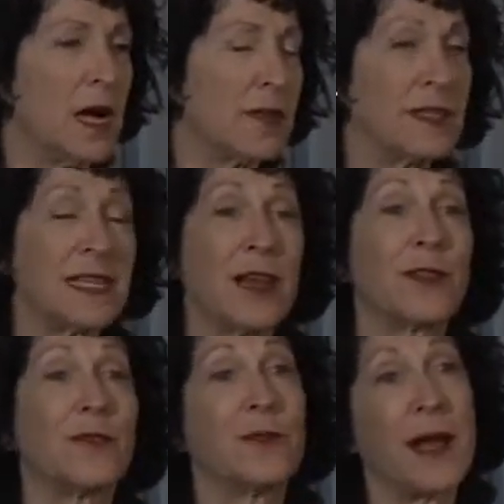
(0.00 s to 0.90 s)
at the south
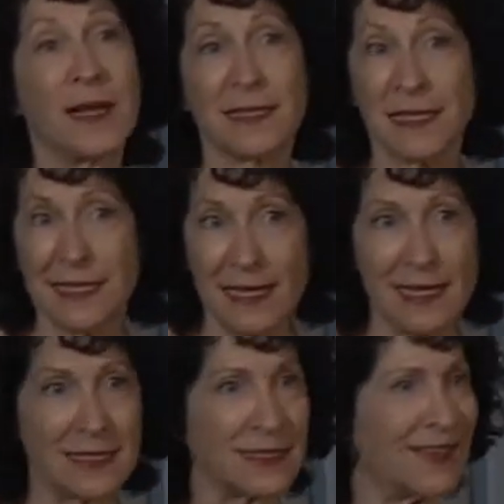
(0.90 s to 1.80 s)
of France in
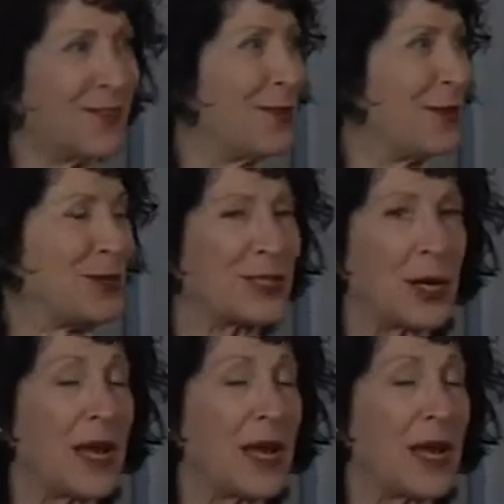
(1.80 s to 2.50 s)
Nice a few years ago.